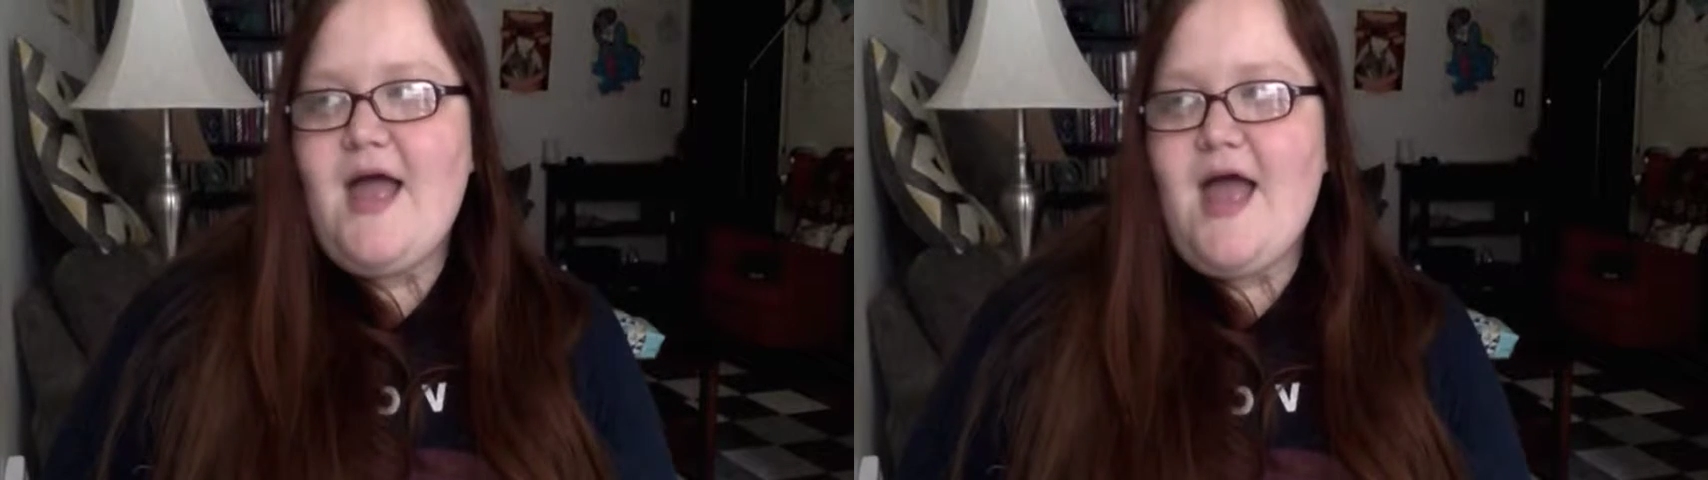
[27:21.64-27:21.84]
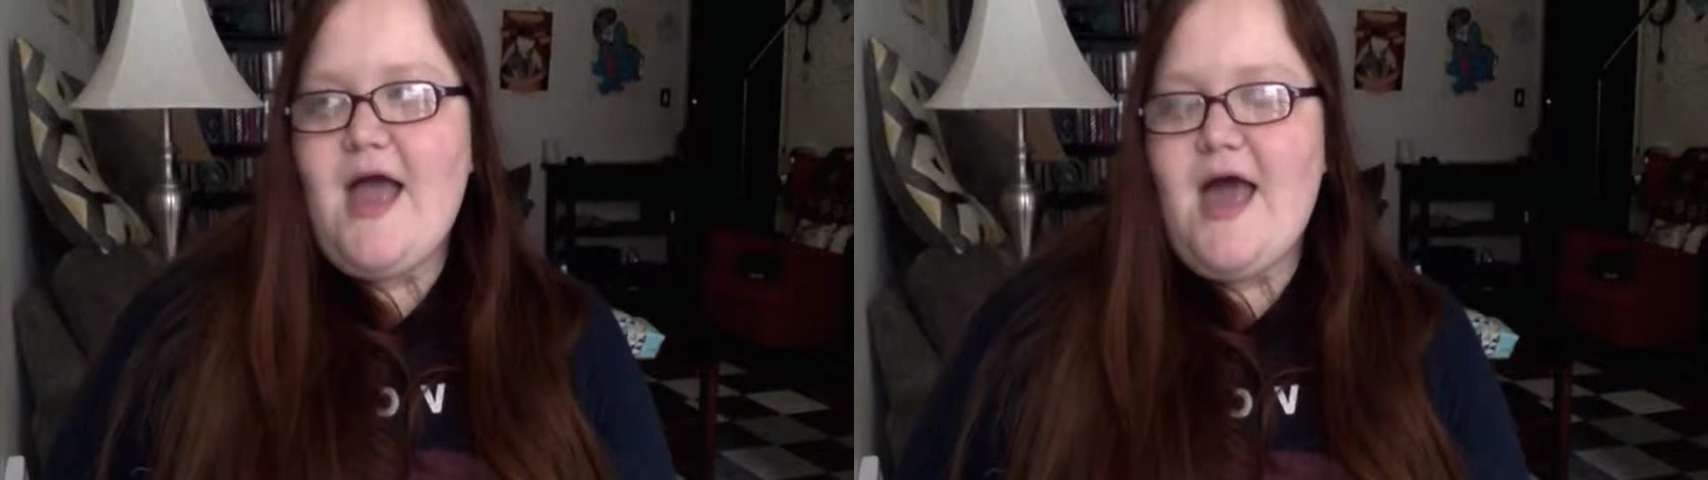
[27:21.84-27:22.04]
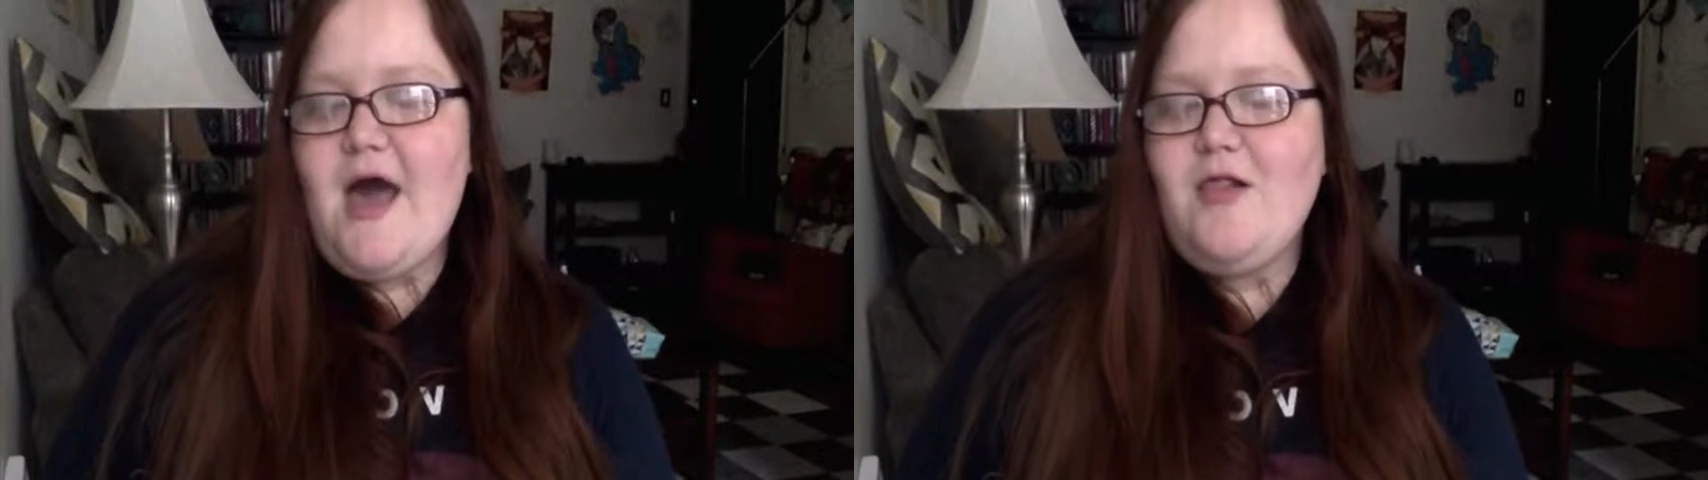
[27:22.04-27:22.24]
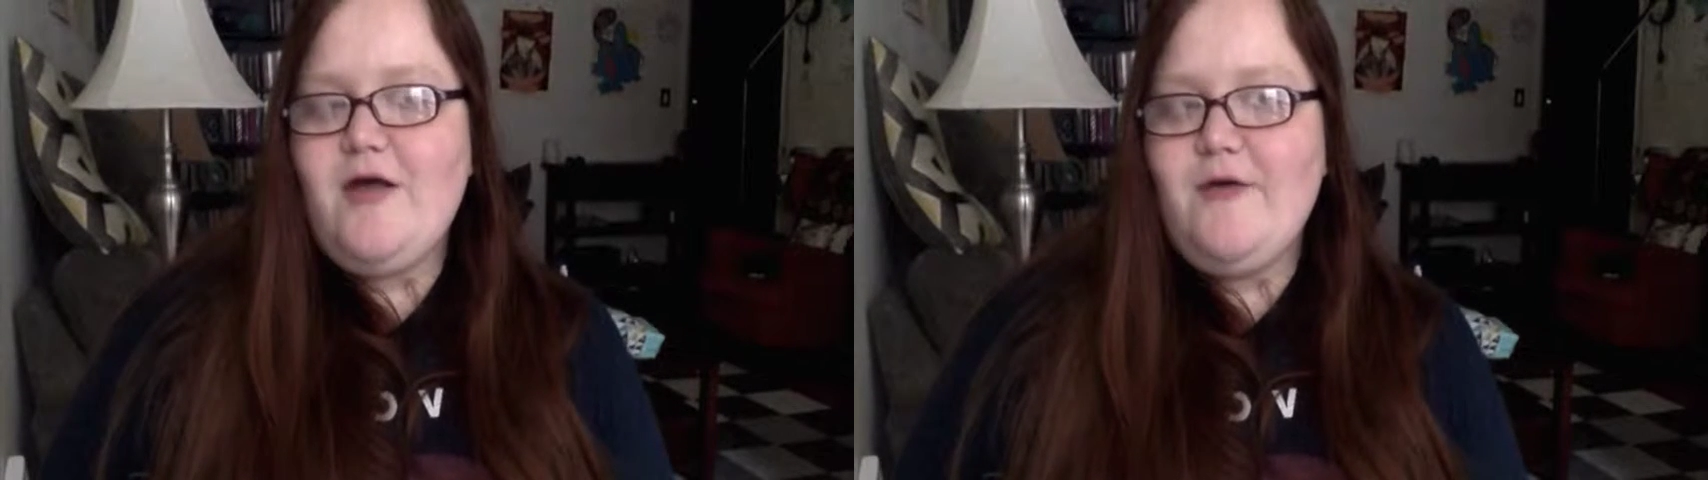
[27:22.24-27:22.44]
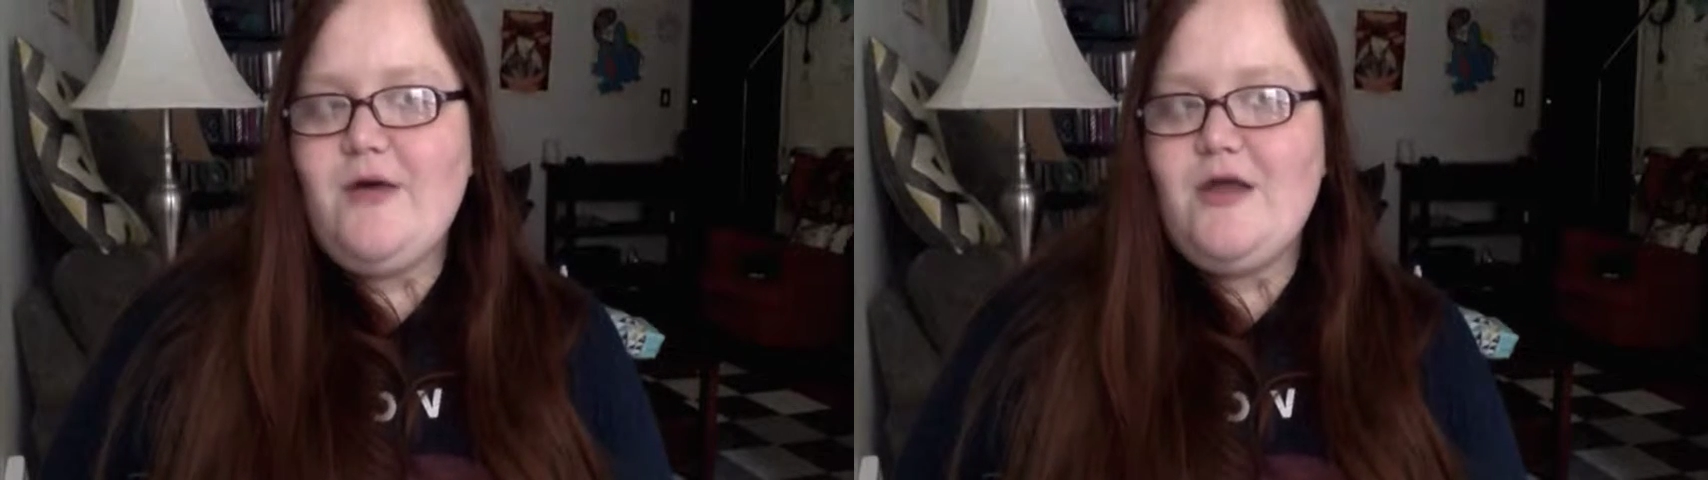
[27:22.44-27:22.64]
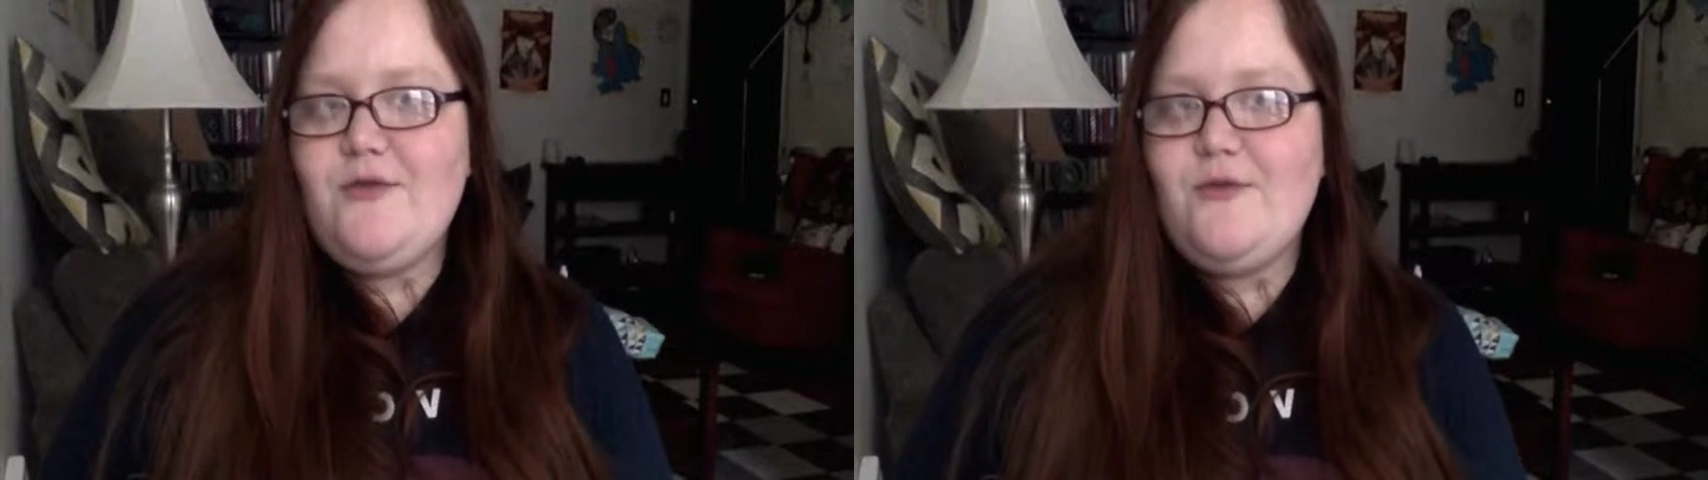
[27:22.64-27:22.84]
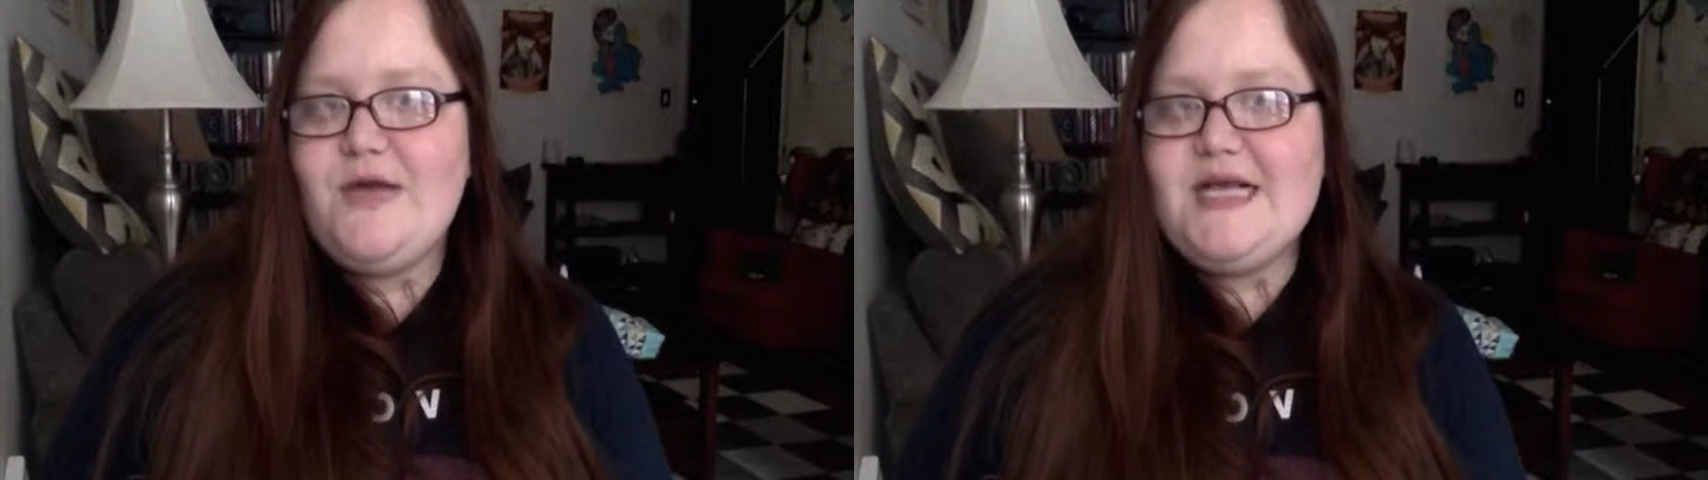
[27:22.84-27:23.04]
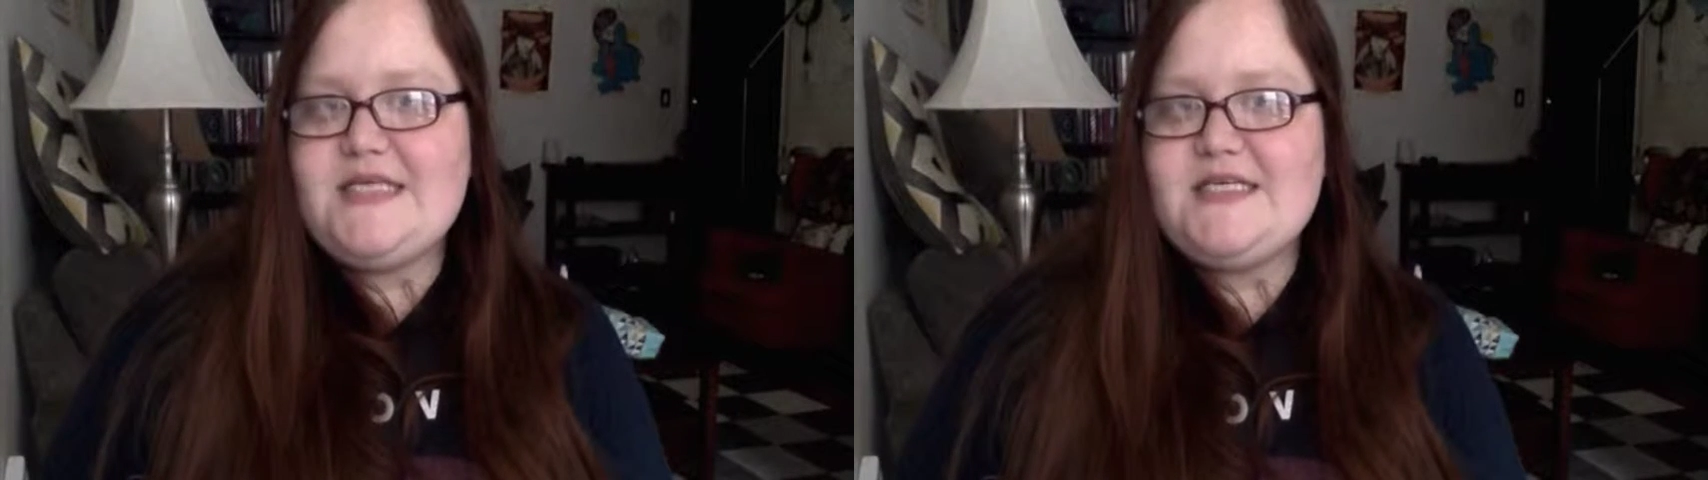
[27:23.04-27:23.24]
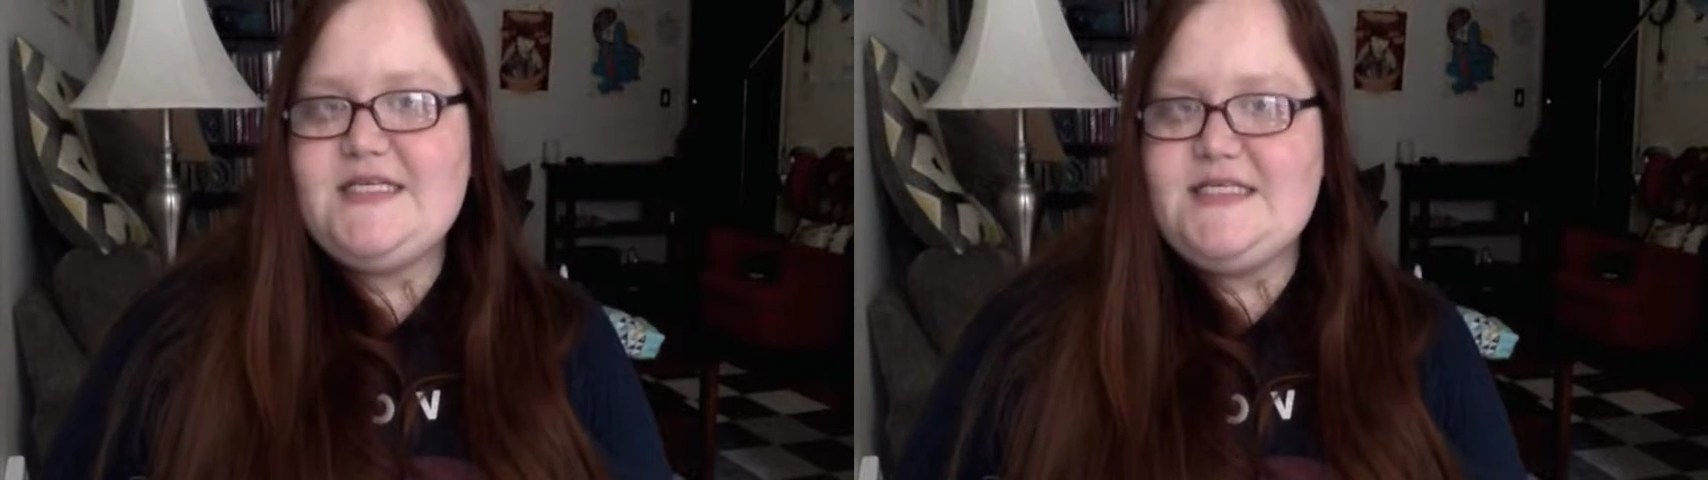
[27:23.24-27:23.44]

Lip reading: Elo annoys the